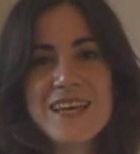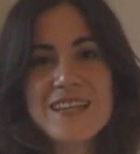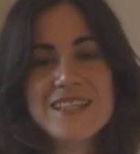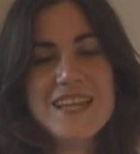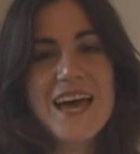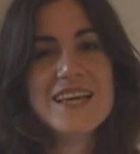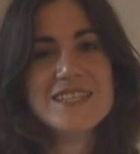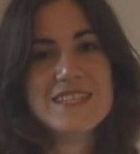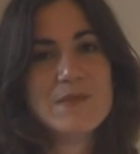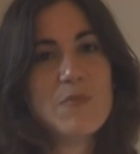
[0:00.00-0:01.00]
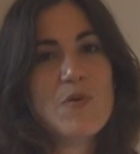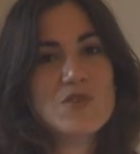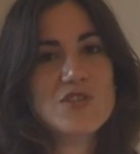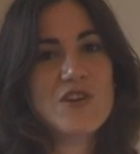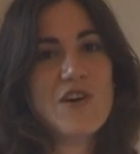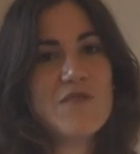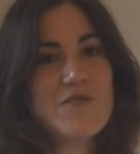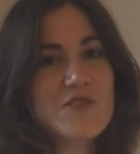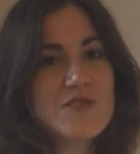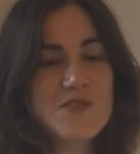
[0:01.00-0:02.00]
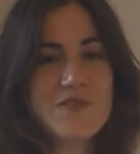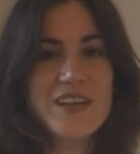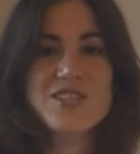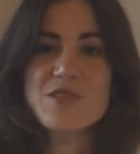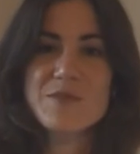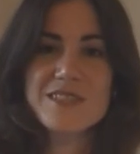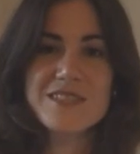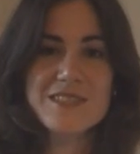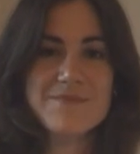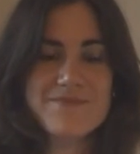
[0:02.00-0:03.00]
the size as a portion of fruit or vegetables,